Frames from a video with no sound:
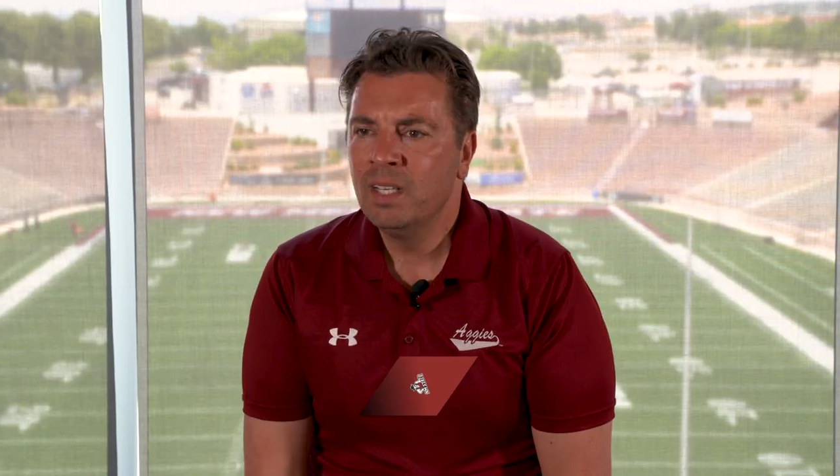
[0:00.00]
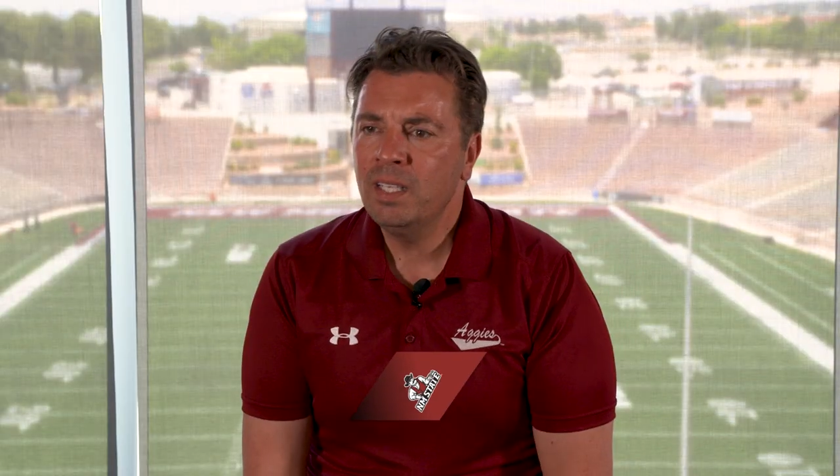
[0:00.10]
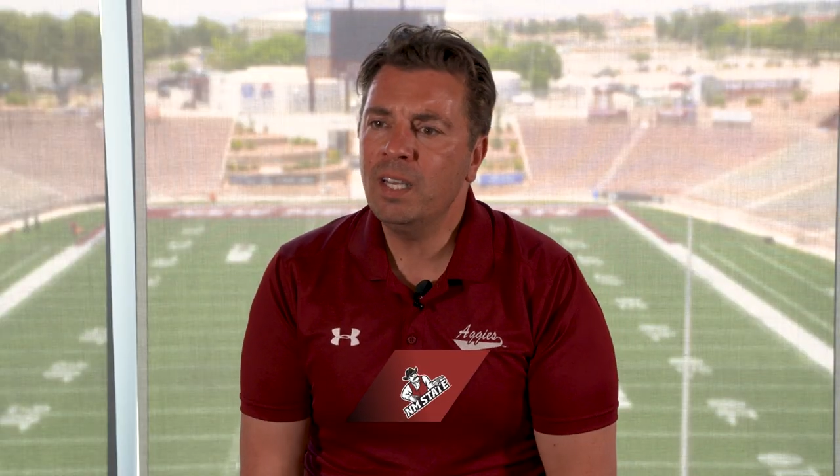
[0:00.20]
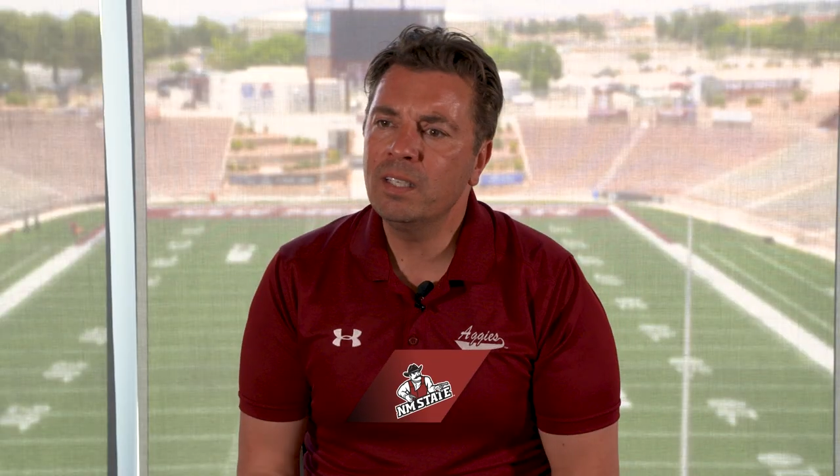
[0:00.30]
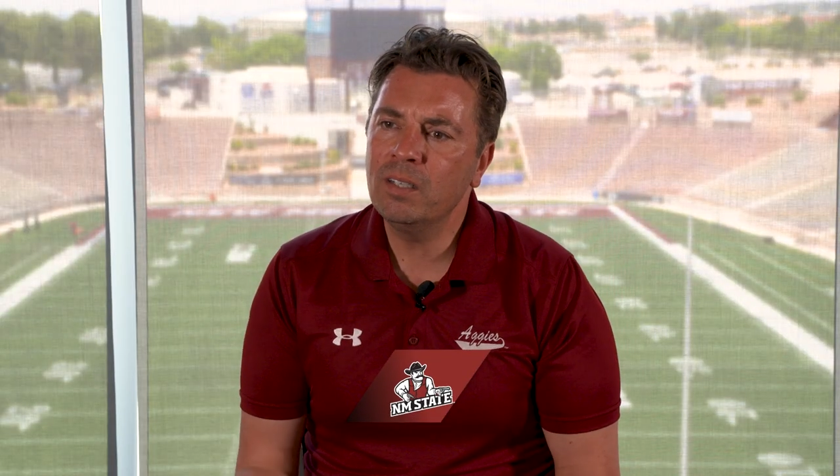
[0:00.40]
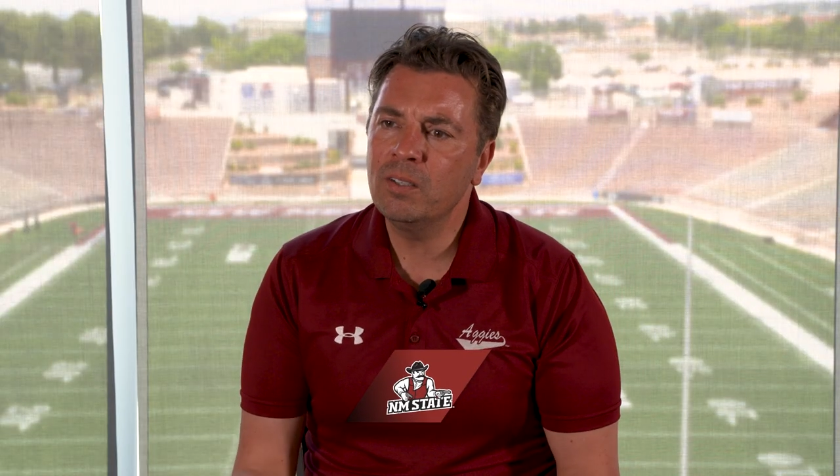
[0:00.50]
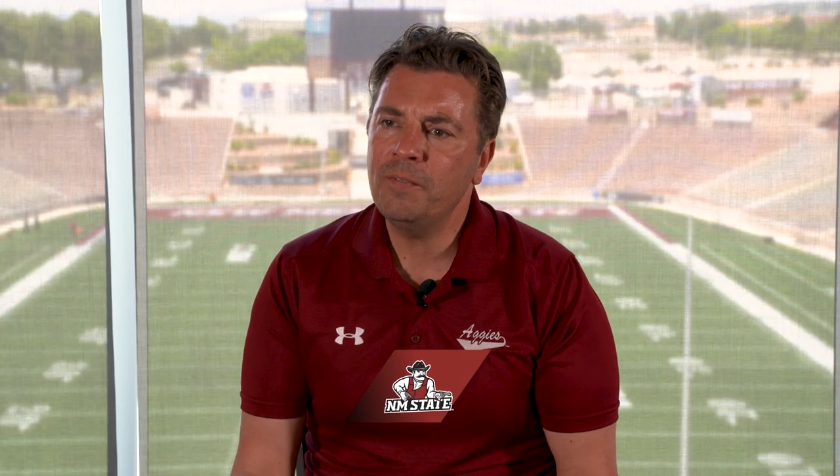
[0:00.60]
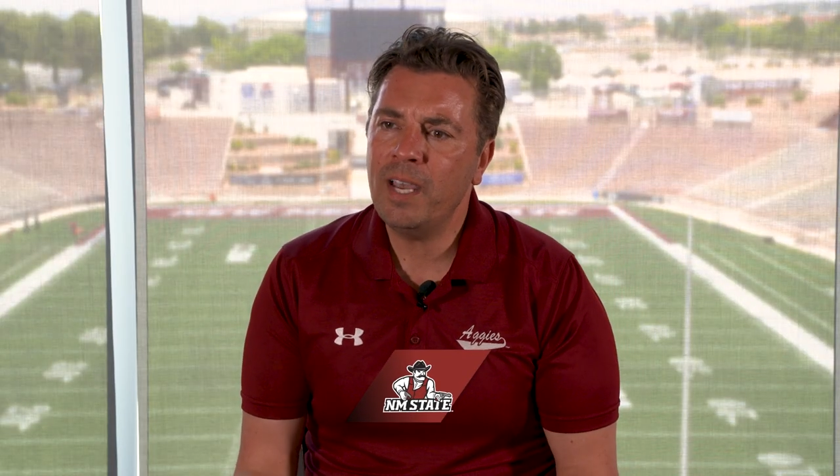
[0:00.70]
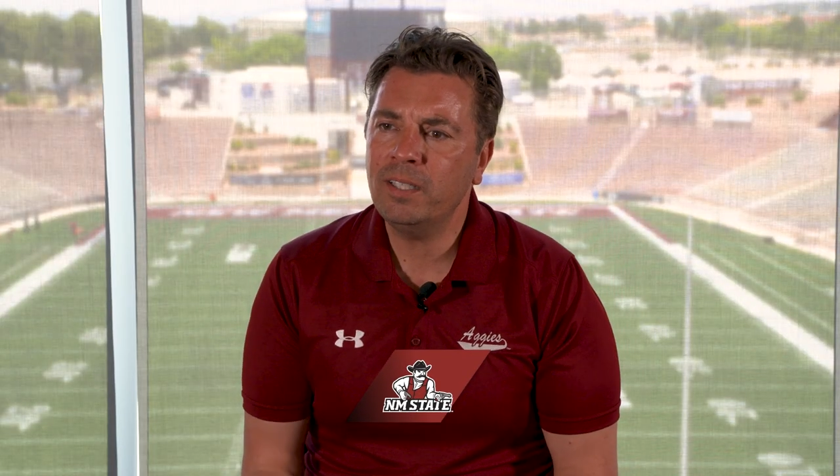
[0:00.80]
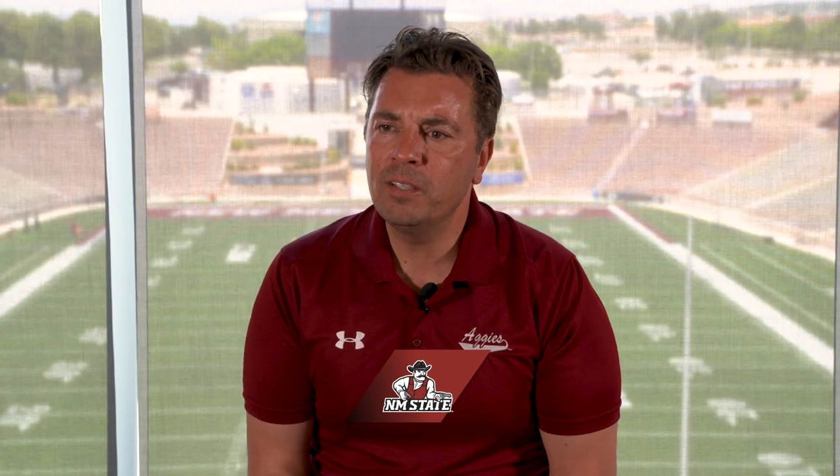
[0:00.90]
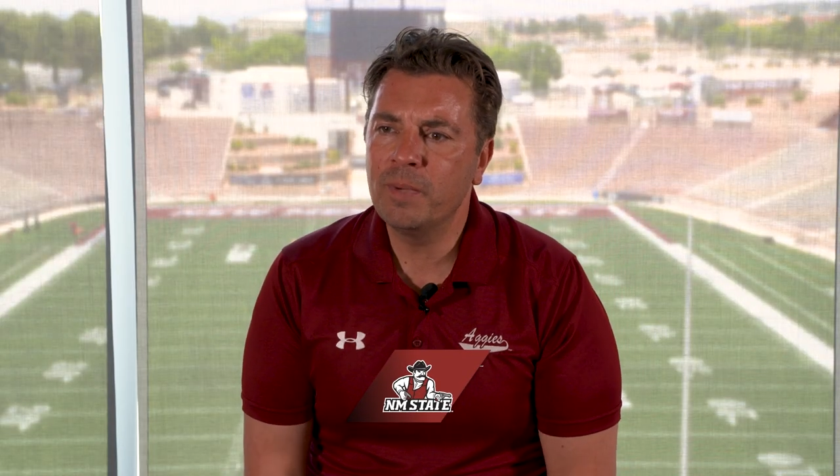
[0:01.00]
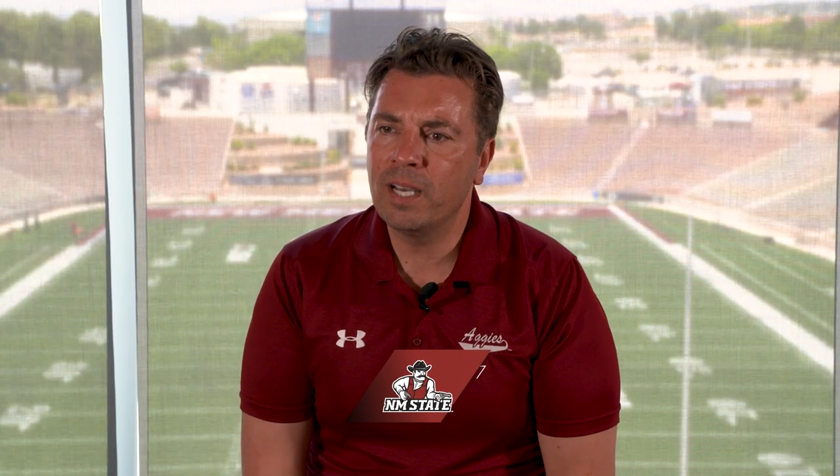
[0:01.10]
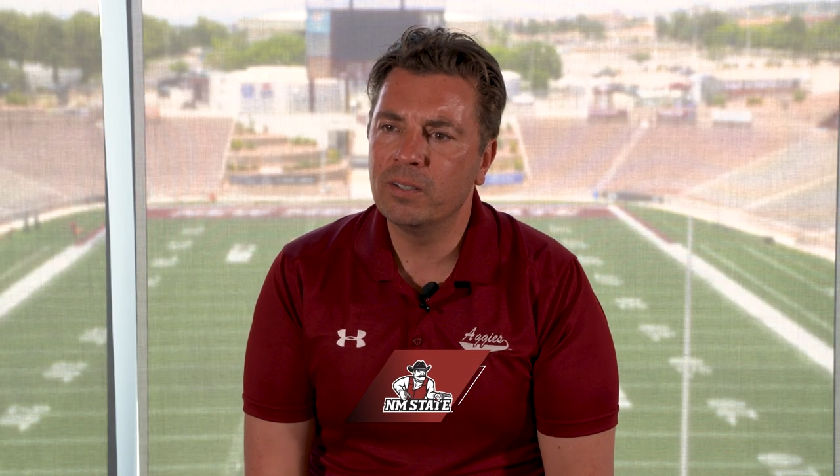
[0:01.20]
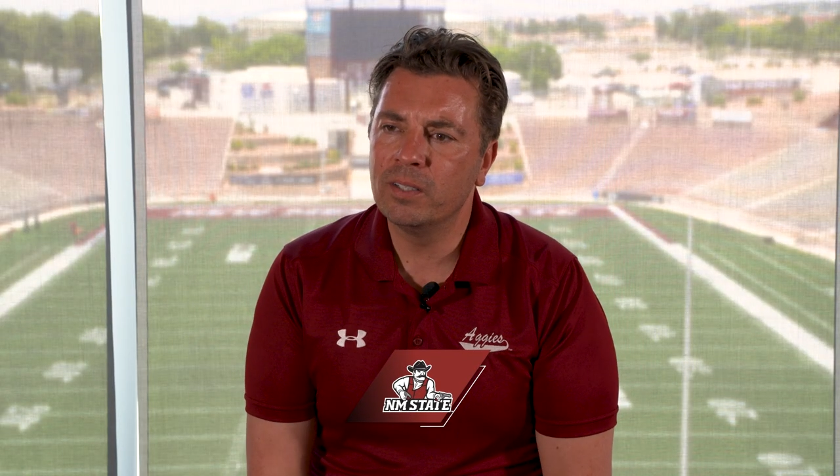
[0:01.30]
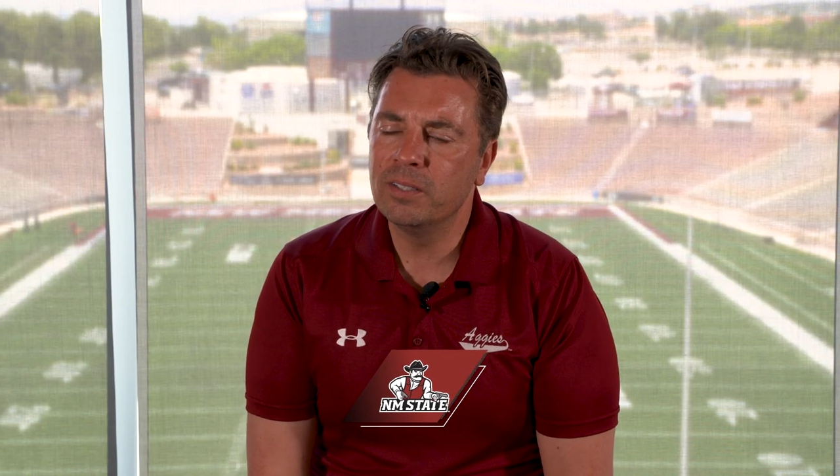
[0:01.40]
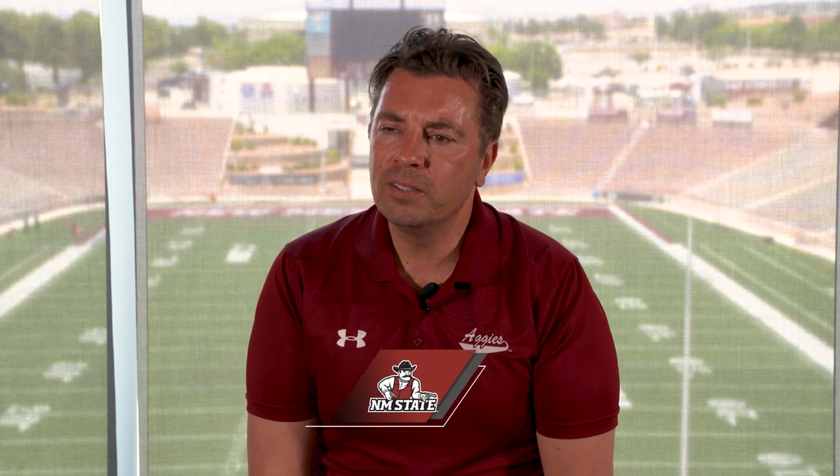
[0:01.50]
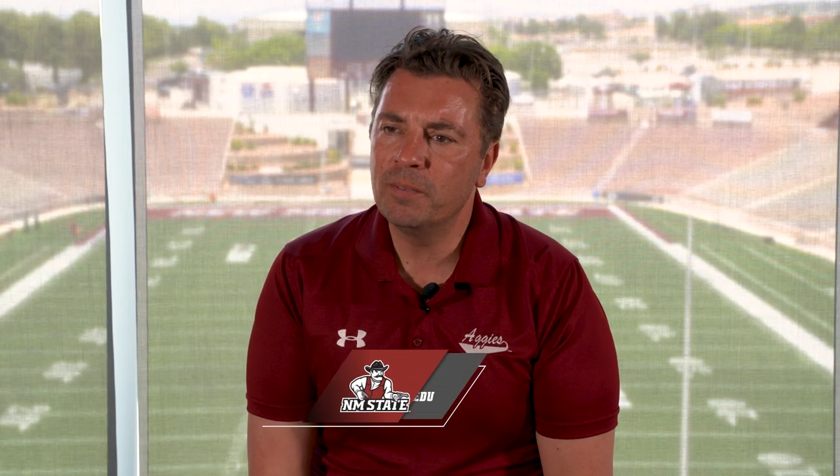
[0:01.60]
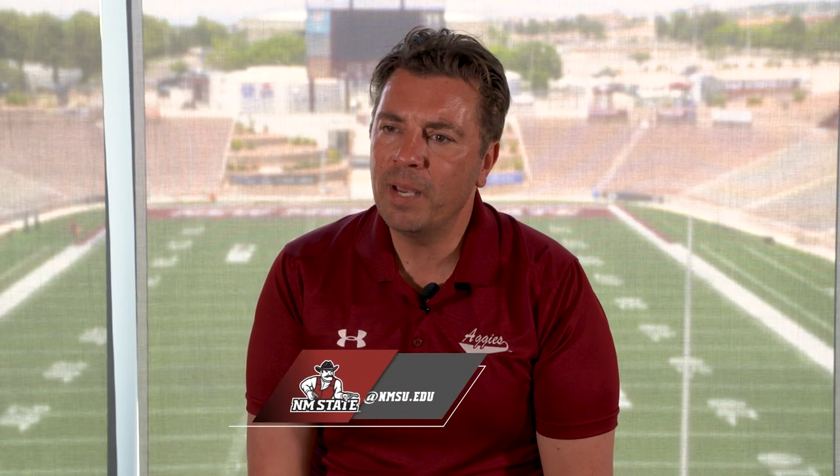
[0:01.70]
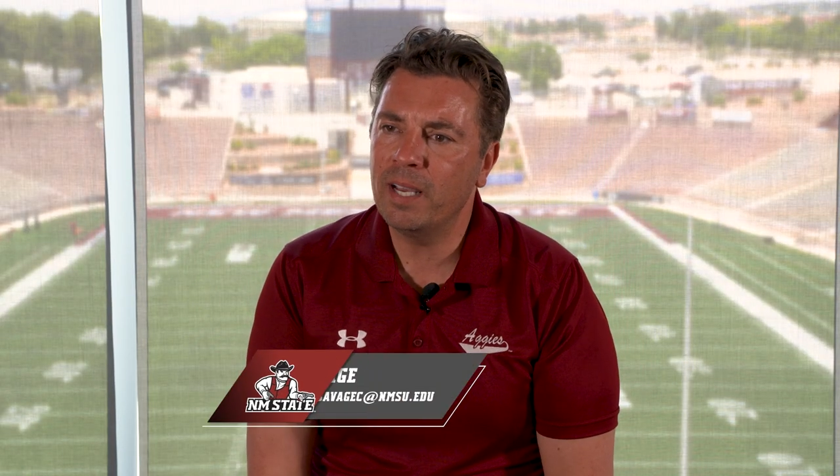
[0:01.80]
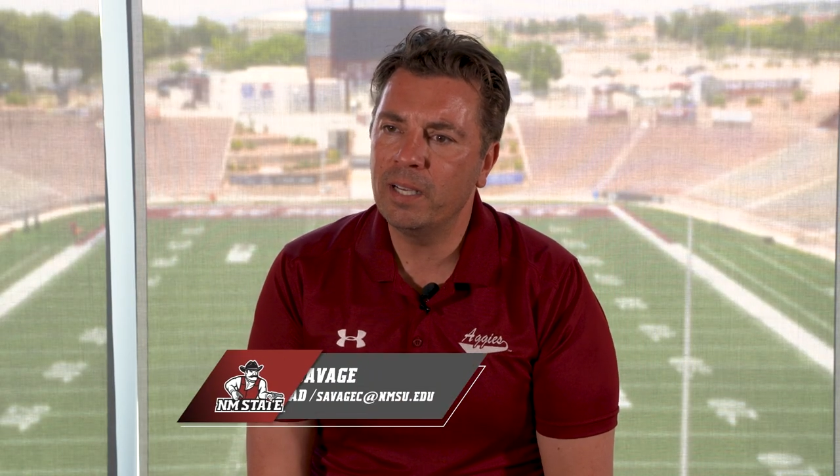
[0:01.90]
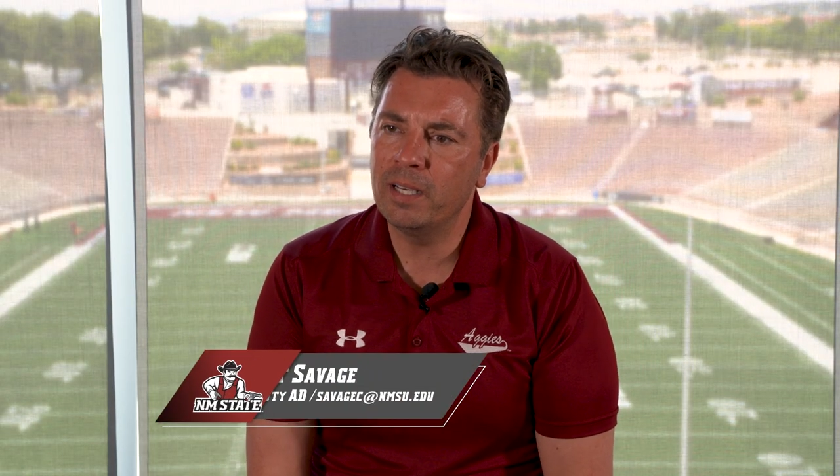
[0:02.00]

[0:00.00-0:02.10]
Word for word: Yeah, you know, the fact of the matter is the Pan